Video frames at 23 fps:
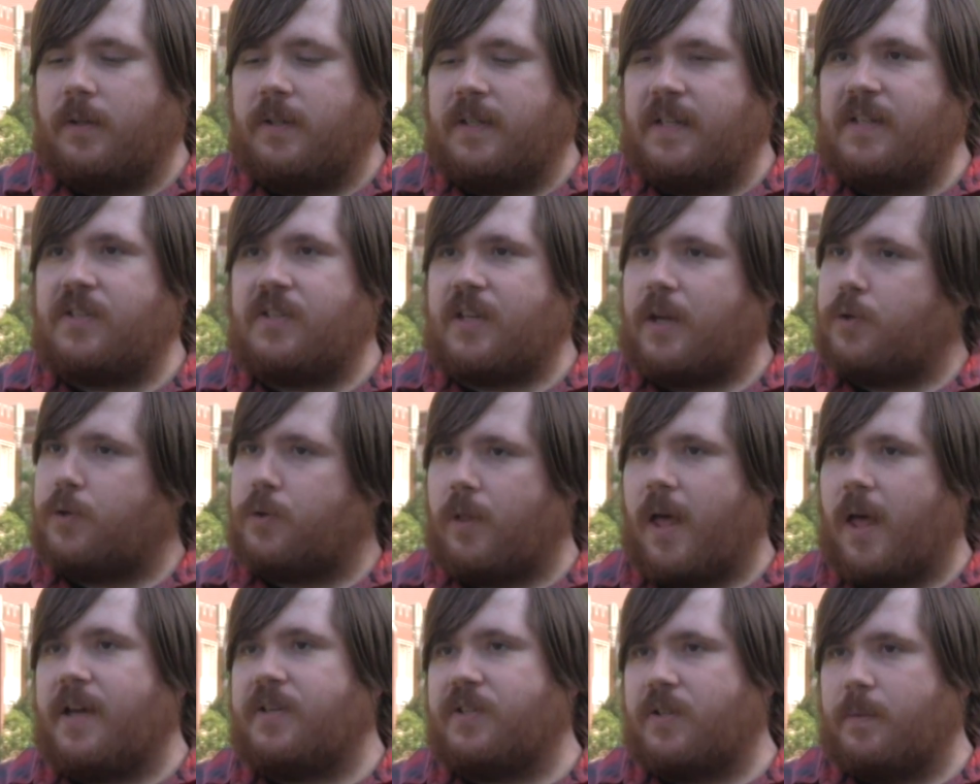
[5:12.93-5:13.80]

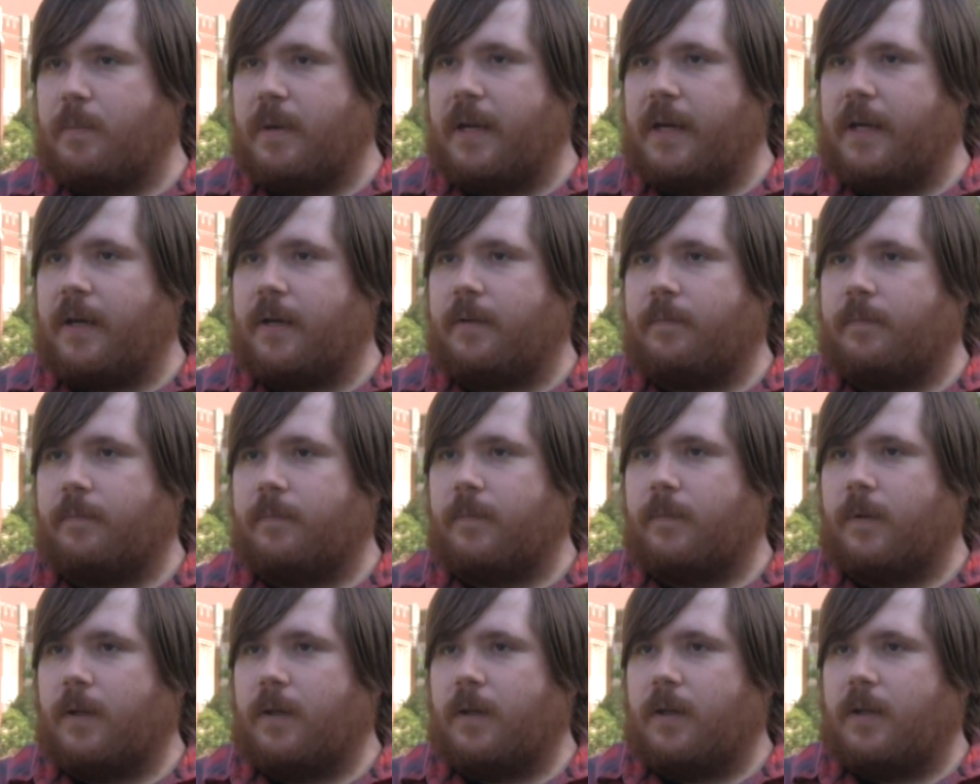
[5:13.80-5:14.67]
decentralize the media,
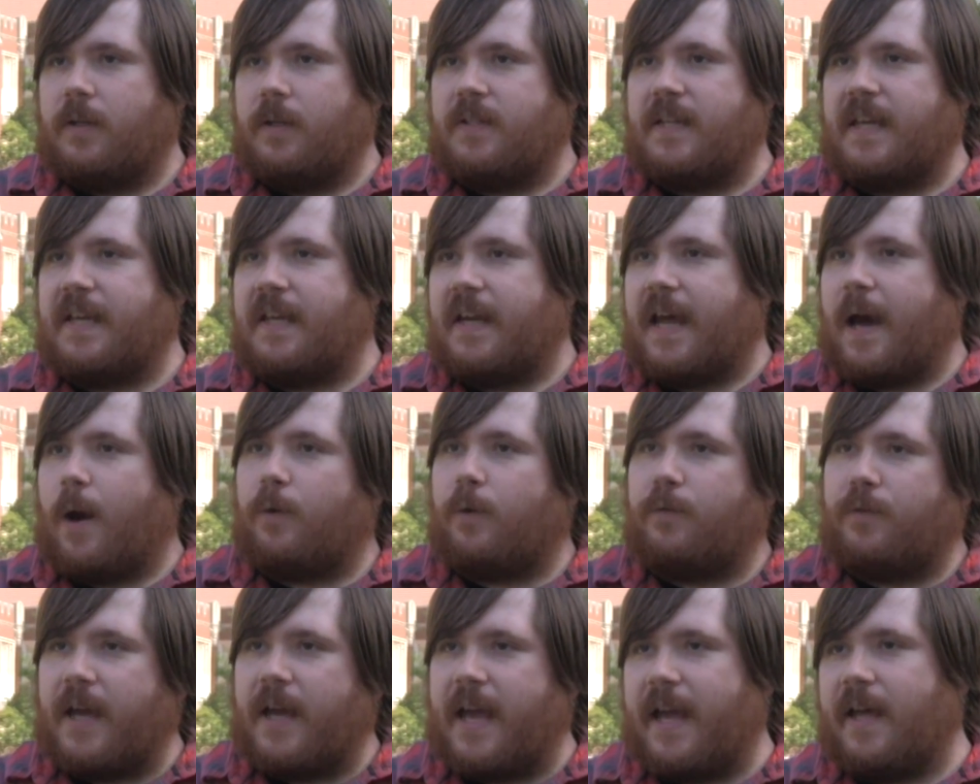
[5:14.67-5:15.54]
take it out
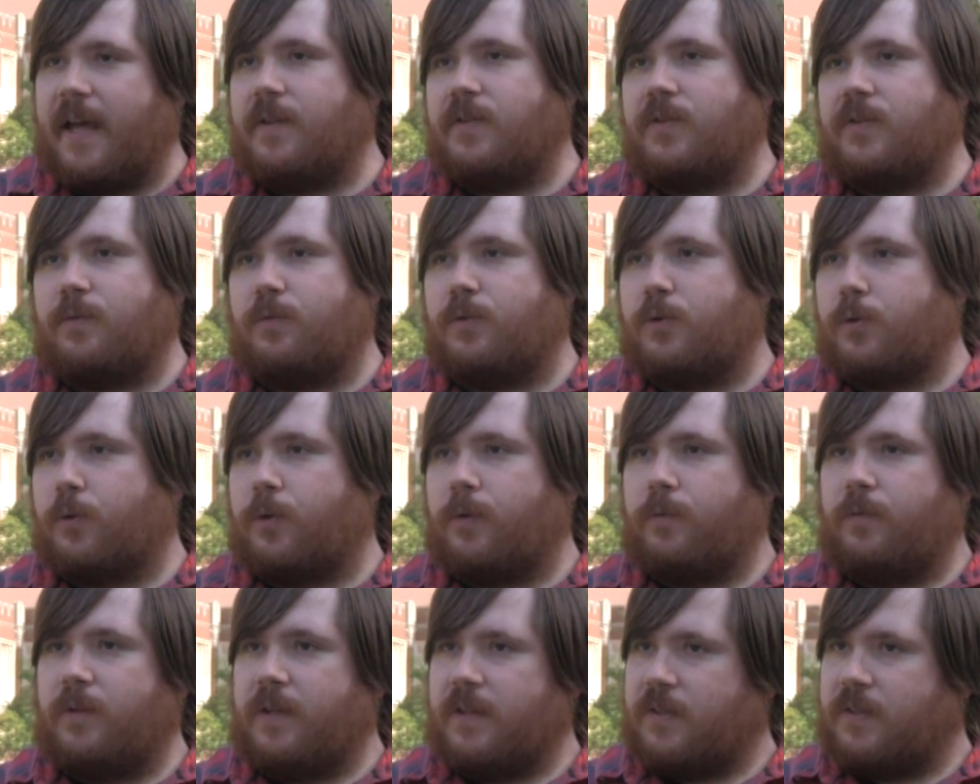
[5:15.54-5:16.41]
of the hands of sort
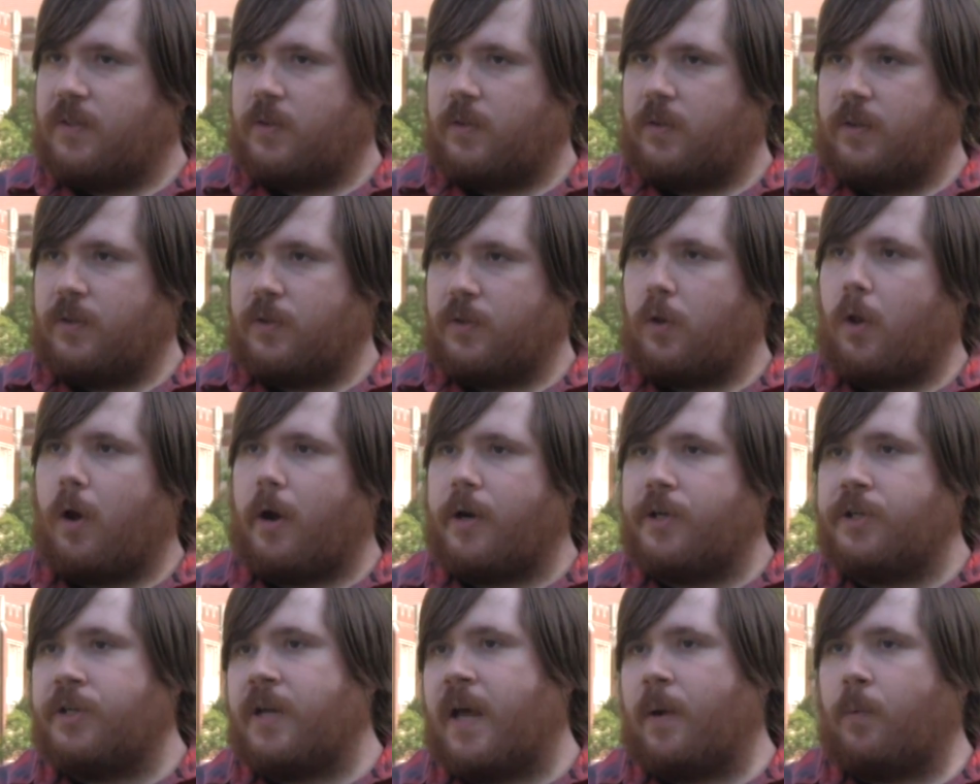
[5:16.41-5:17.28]
of these
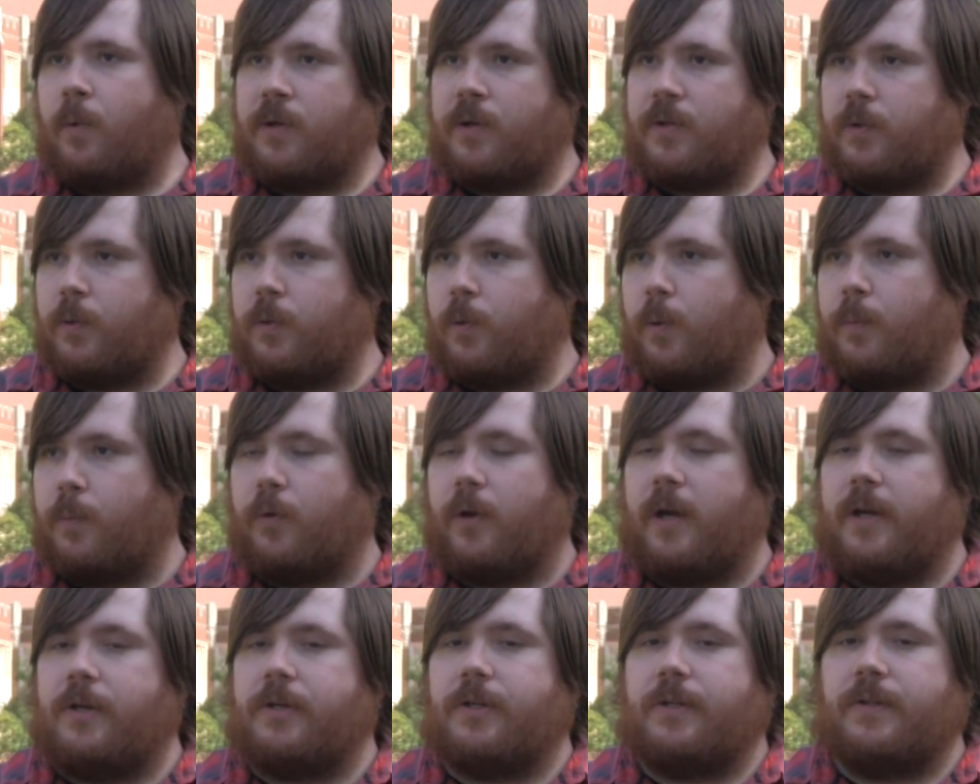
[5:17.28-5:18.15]
large networks and
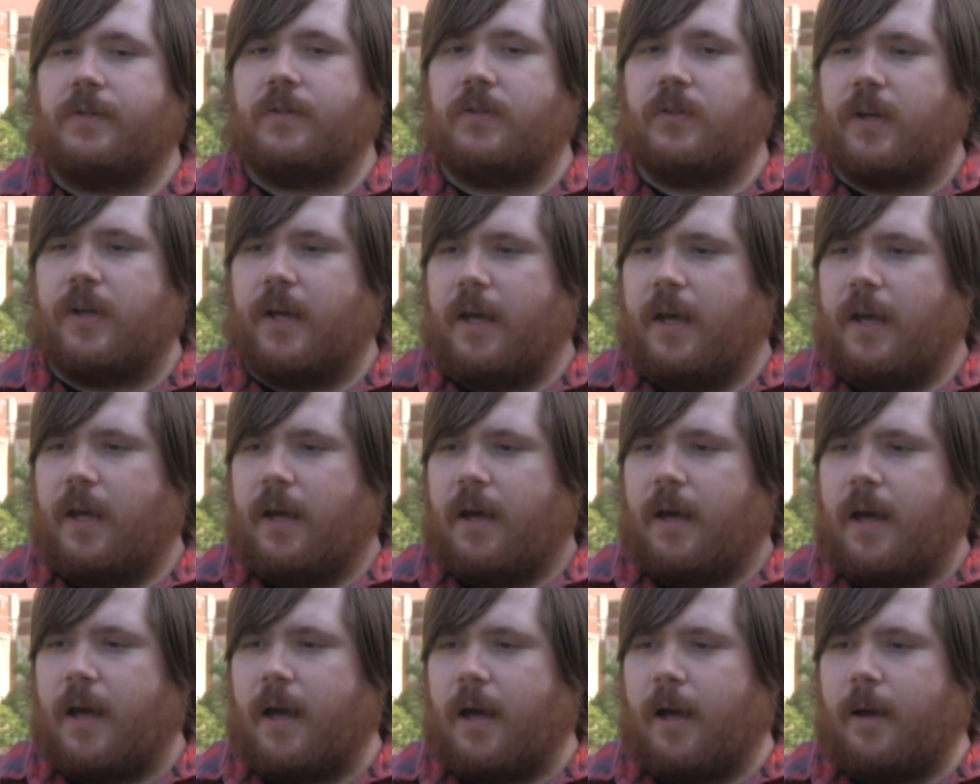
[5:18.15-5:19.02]
corporations,
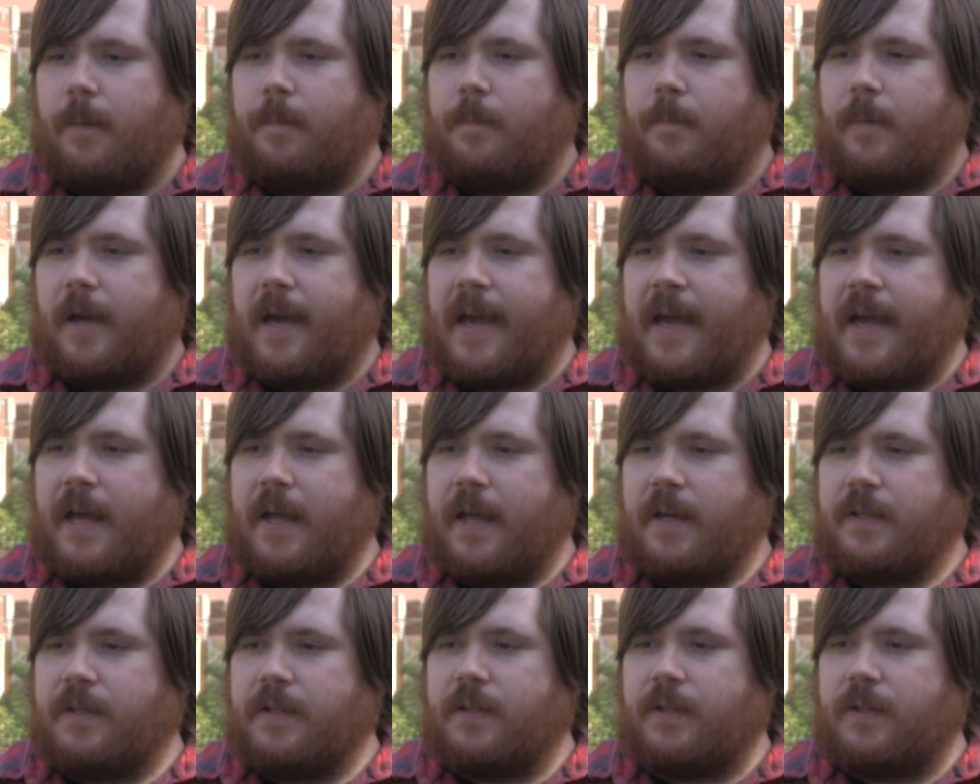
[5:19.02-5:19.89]

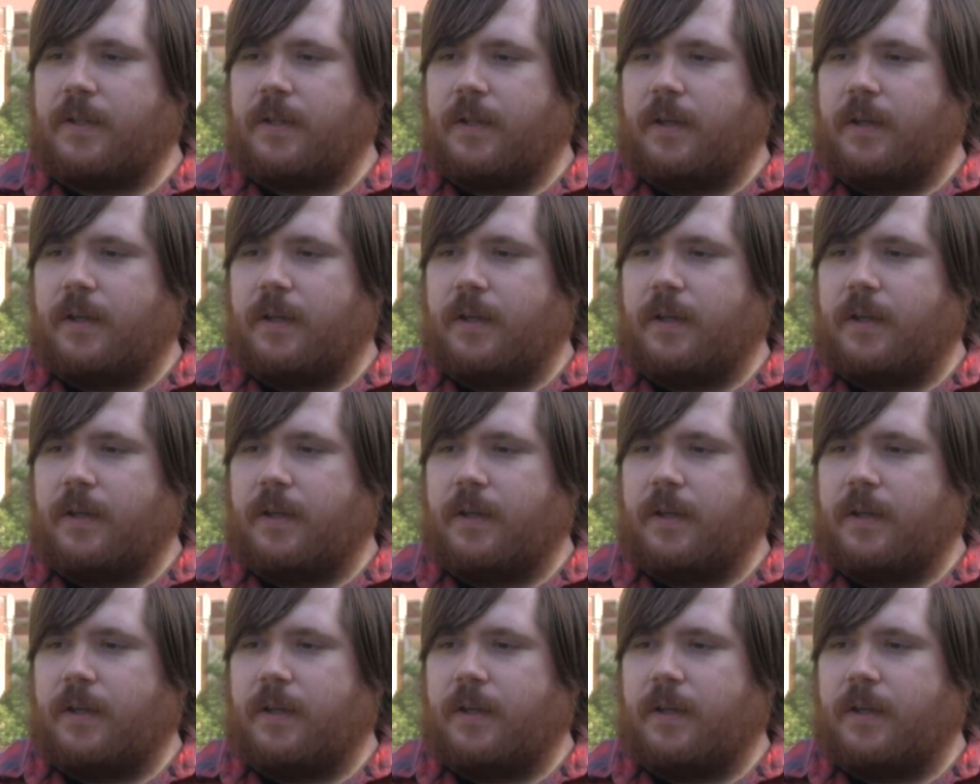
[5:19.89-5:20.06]
and